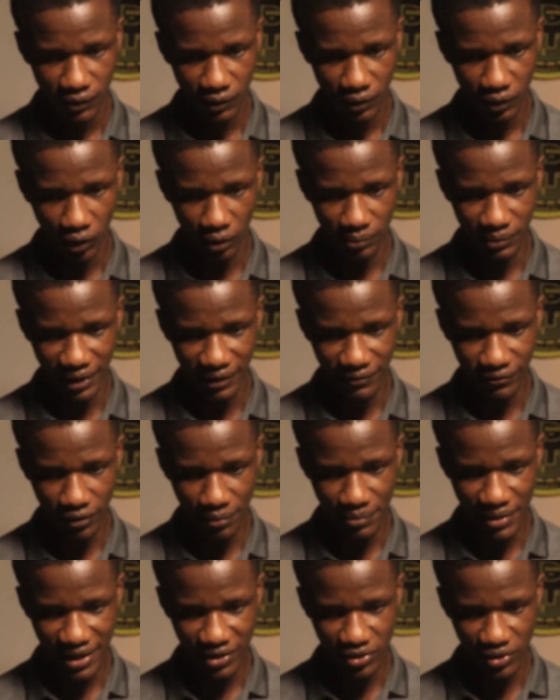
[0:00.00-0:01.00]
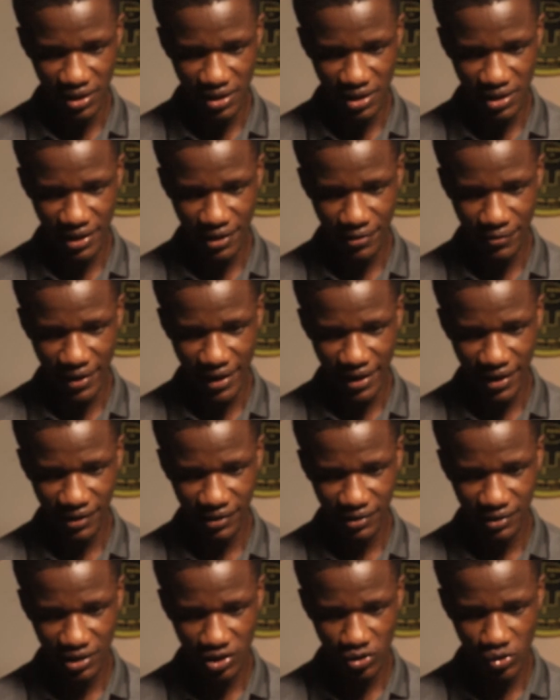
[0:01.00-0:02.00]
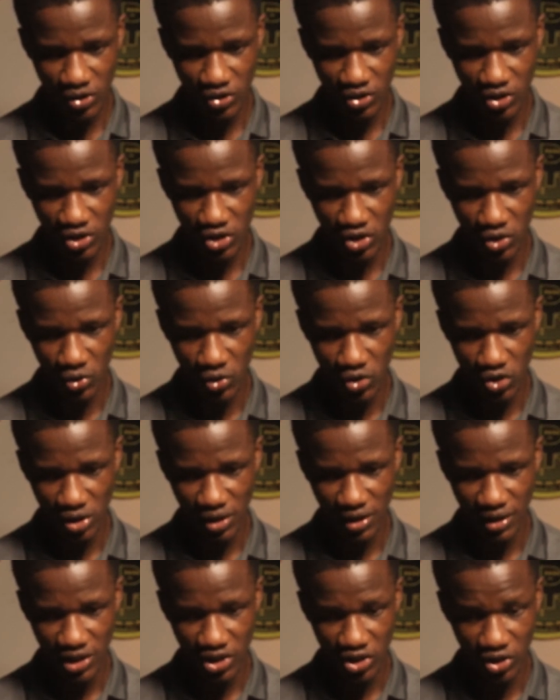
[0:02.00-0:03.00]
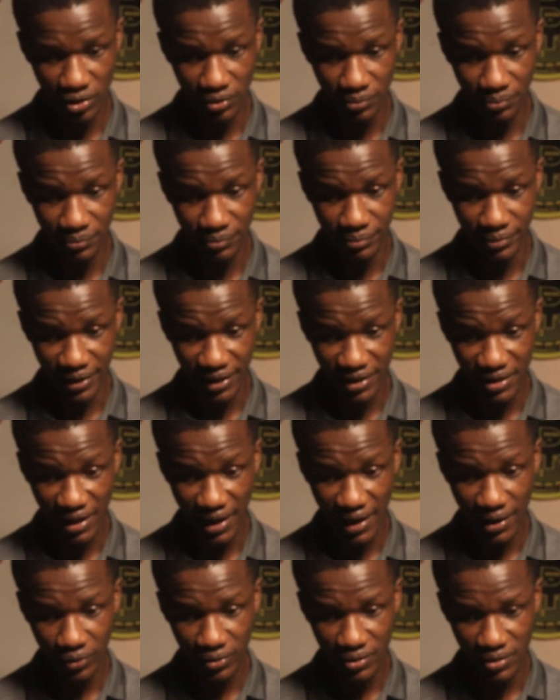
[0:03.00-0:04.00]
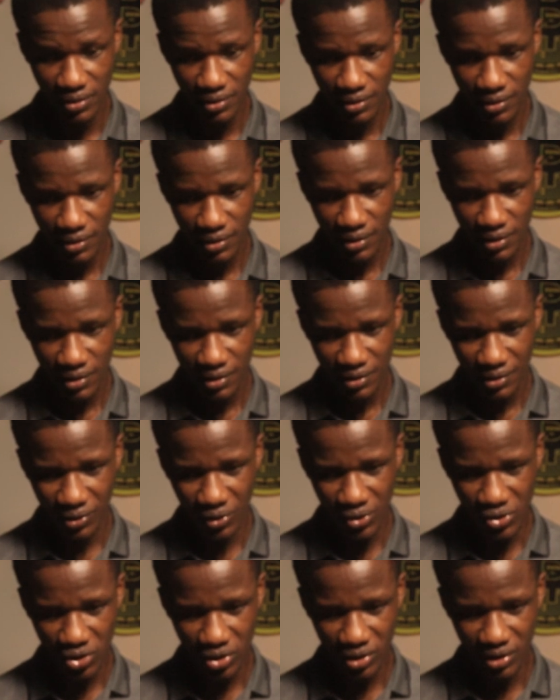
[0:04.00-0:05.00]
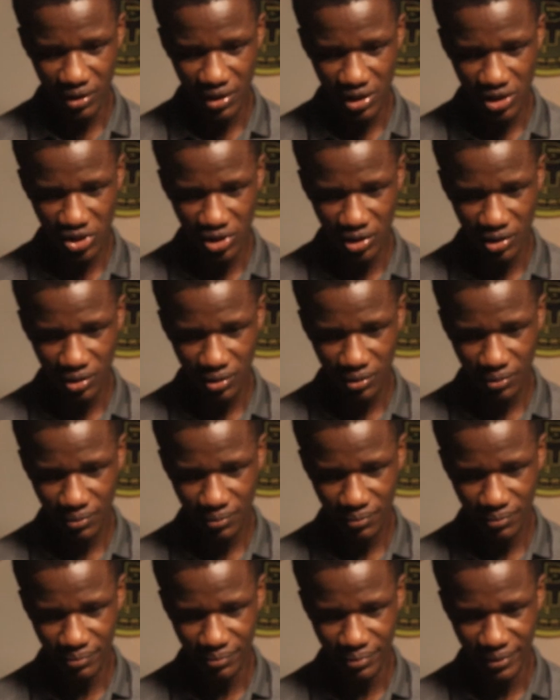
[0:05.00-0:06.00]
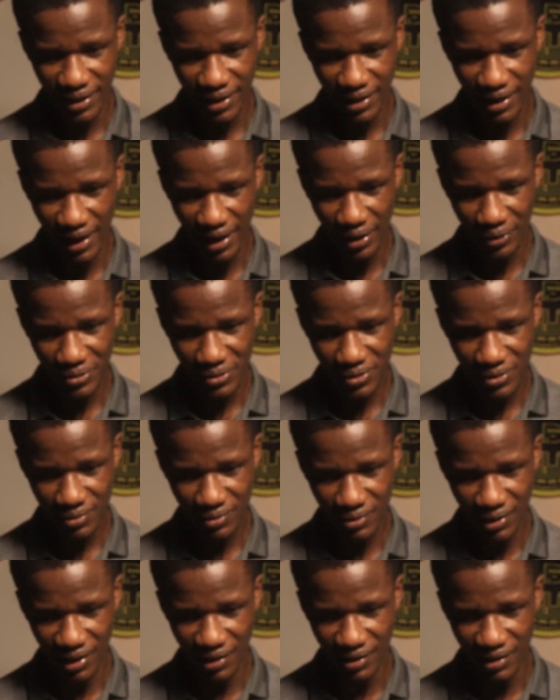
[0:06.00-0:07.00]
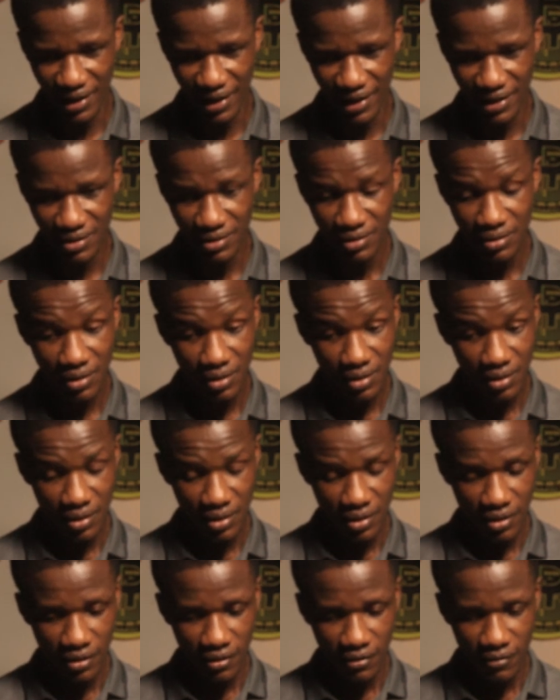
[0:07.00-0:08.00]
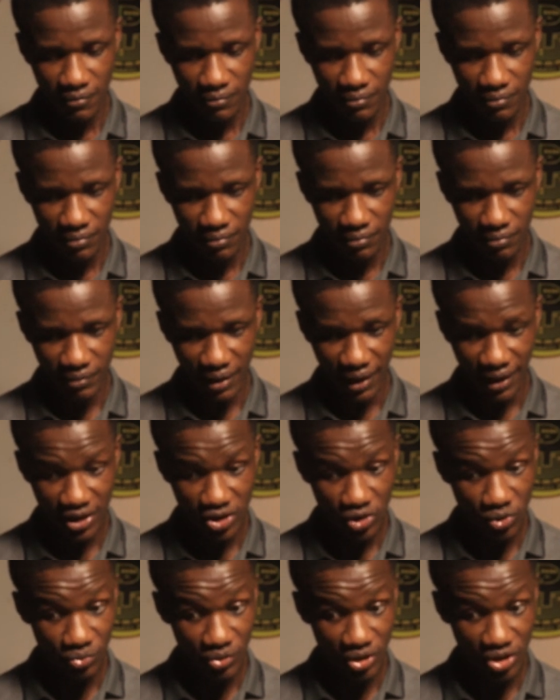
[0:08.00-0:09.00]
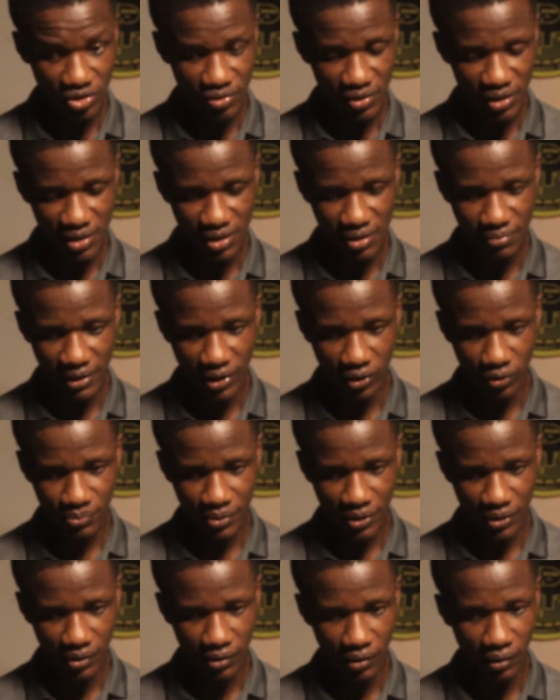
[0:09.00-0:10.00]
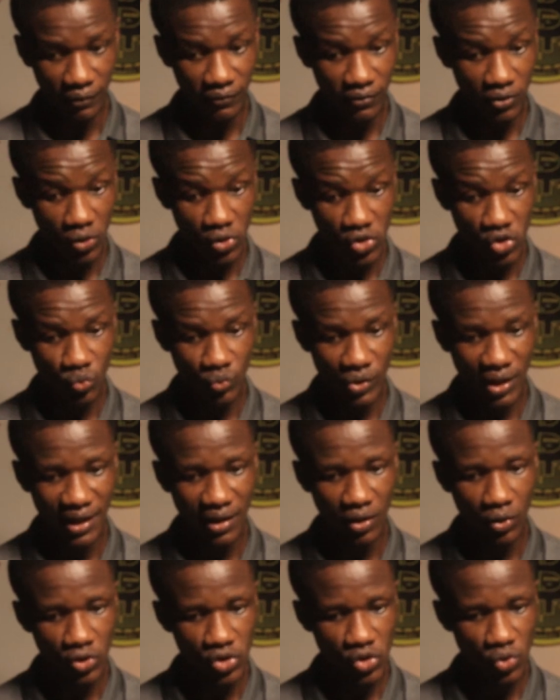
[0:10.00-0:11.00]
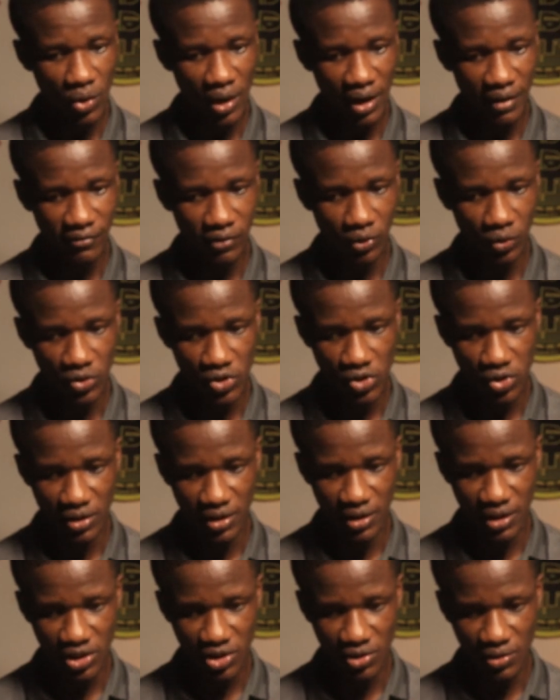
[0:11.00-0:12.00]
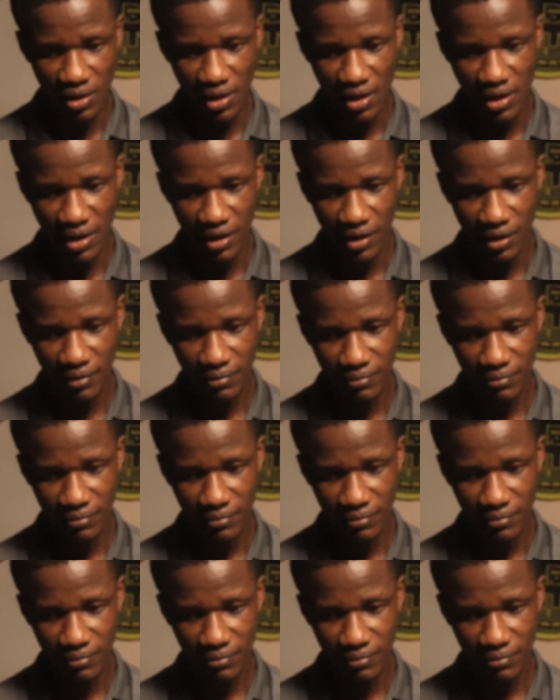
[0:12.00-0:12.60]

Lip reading: come down from here to this area, this was just consolidation, breaks out, consolidation, breakout, and then market should retrace, in my opinion. Of course, we can also have consolidation here.